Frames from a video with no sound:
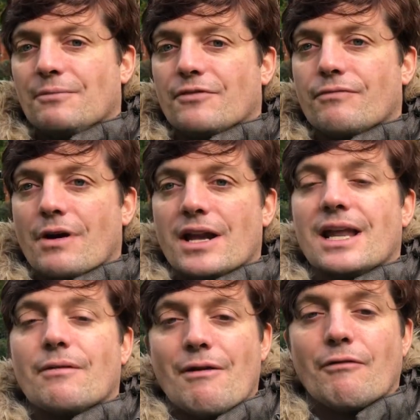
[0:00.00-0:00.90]

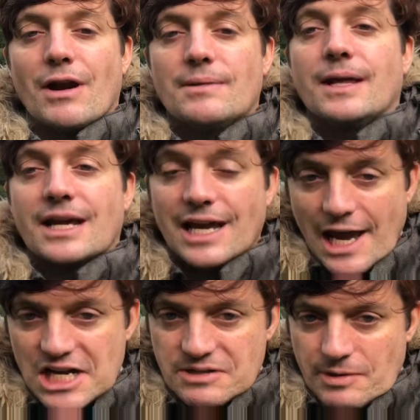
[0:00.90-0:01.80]
Finally, a referendum, they can
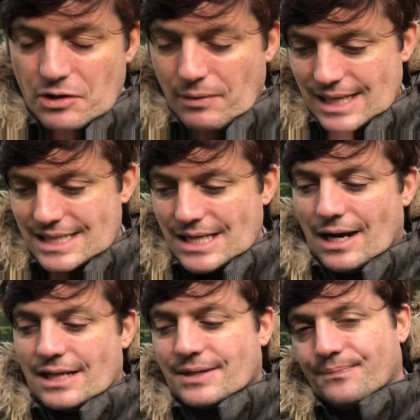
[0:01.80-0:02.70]
occasionally be on the winning
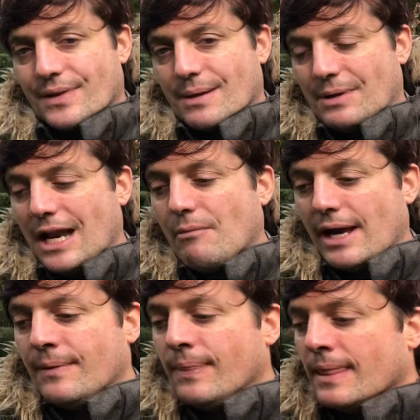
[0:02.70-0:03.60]
side. But
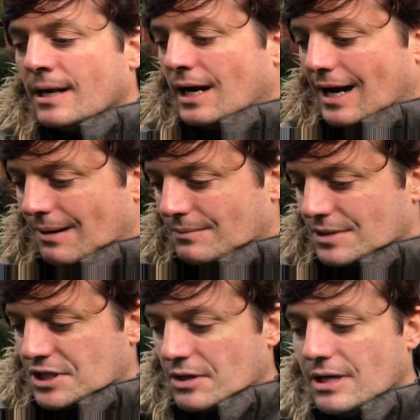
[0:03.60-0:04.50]
anyway,
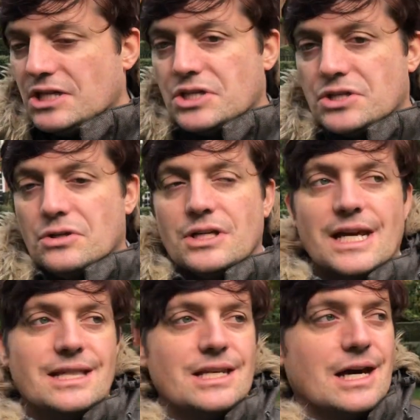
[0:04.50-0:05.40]
so he stood
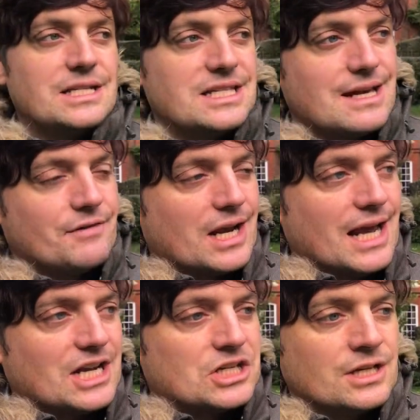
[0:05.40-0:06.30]
in the 97
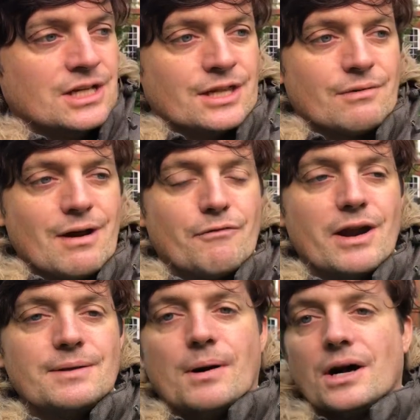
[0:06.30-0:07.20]
election. The
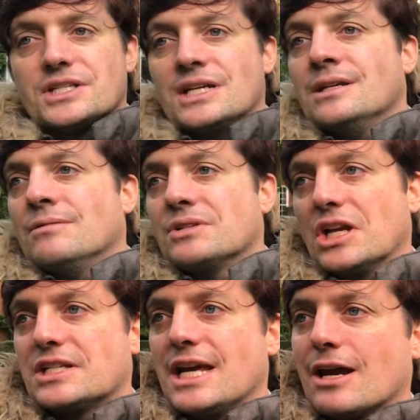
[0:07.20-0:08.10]
Referendum Party was
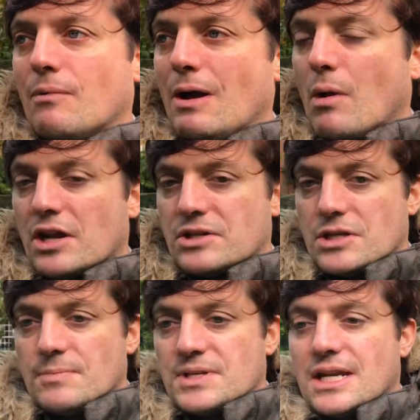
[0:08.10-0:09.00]
going to take away 1 or
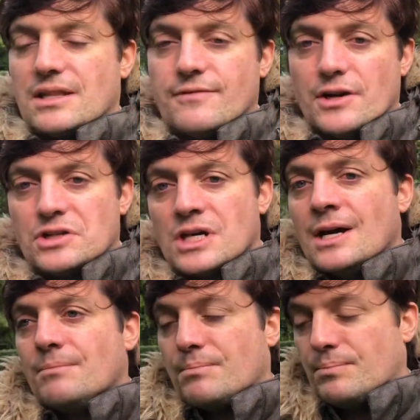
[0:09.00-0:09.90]
2% of the vote,
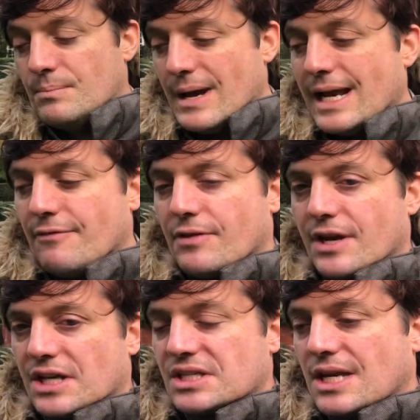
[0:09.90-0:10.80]
mainly from
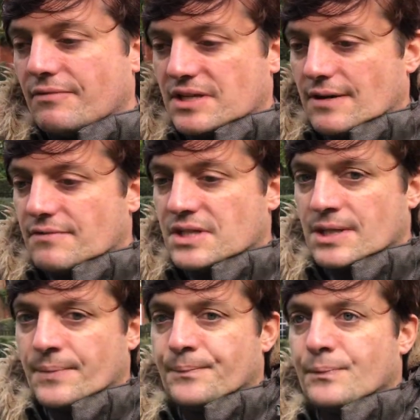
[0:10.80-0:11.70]
the
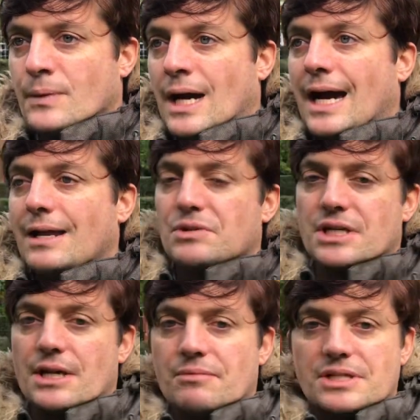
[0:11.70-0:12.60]
Conservatives. And it
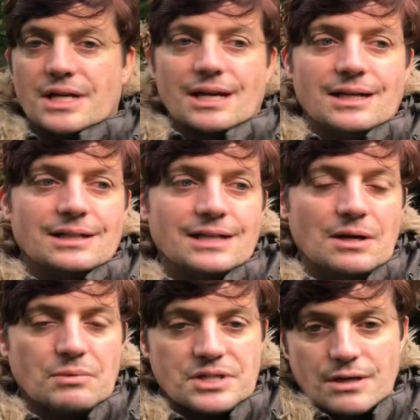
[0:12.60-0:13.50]
was
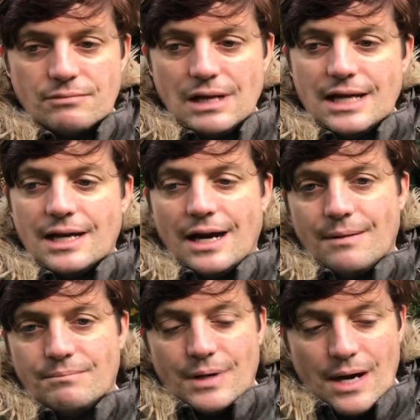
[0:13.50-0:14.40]

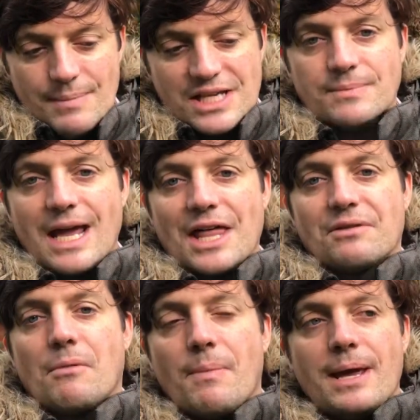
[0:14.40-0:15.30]
a mix and
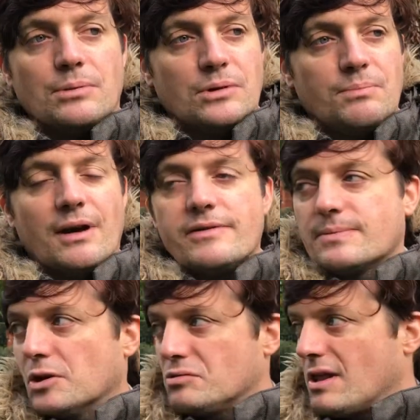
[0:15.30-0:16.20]
gathering of people who
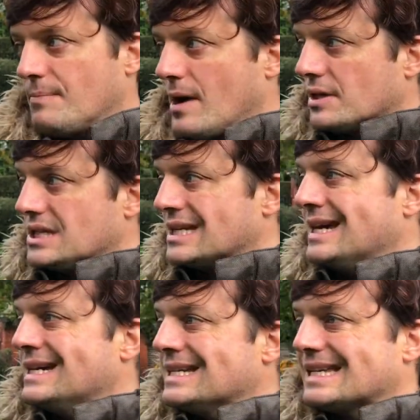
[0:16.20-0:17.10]
previously belonged to other parties.
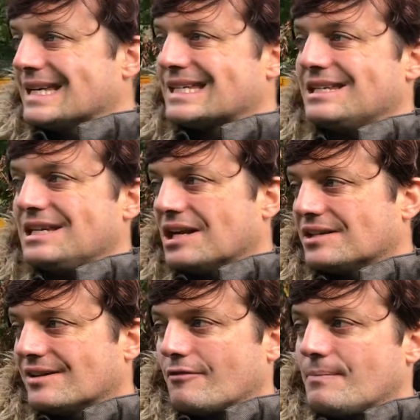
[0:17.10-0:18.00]
A sitting
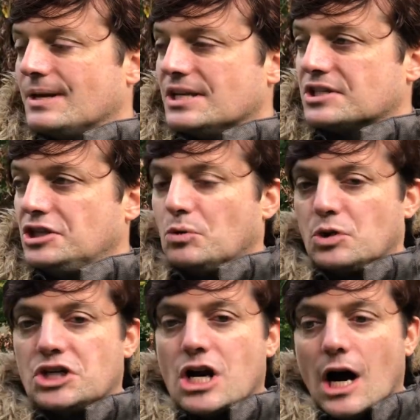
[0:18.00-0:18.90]
Conservative MP, Sir
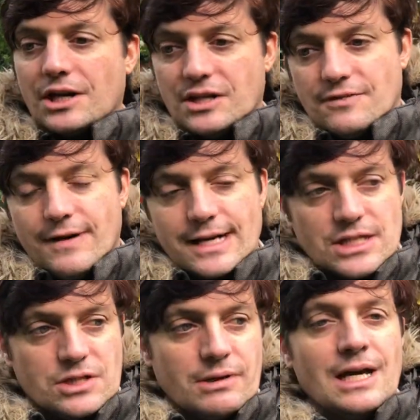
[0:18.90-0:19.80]
George Gardner,
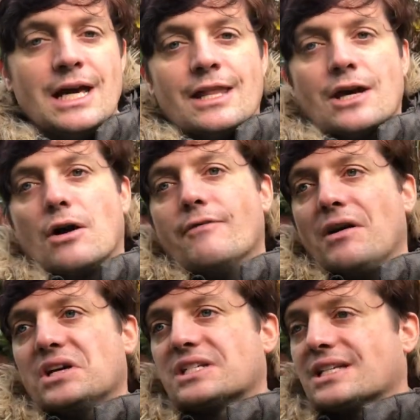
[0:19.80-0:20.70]
defected to it. They got
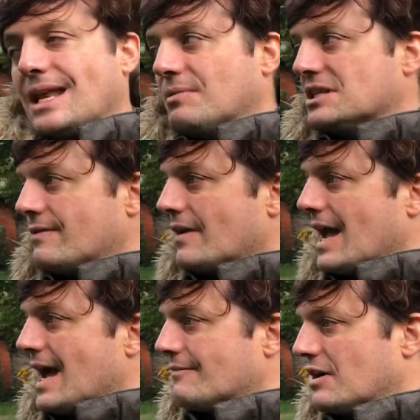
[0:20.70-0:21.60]
various celebrities,
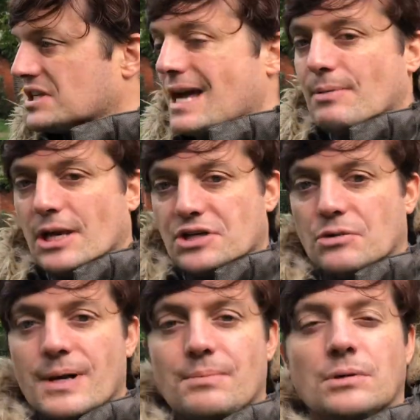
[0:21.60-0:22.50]
various
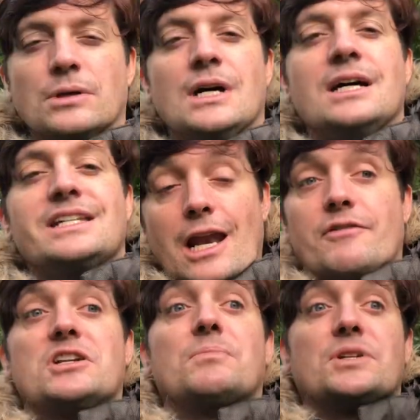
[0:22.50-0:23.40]
apolitical people,
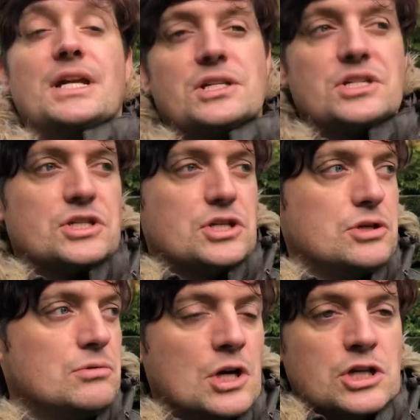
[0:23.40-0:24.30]
television presenters
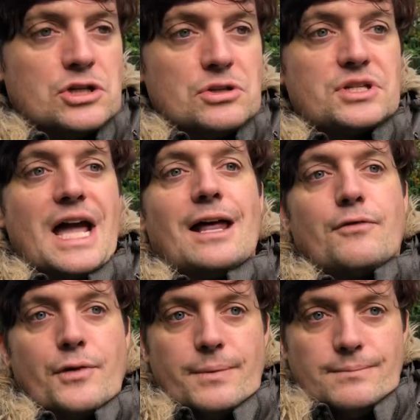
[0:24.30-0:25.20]
to stand
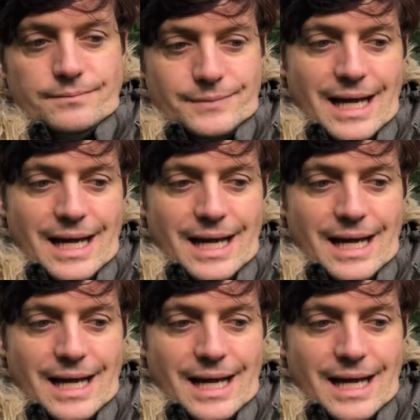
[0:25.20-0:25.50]
for them.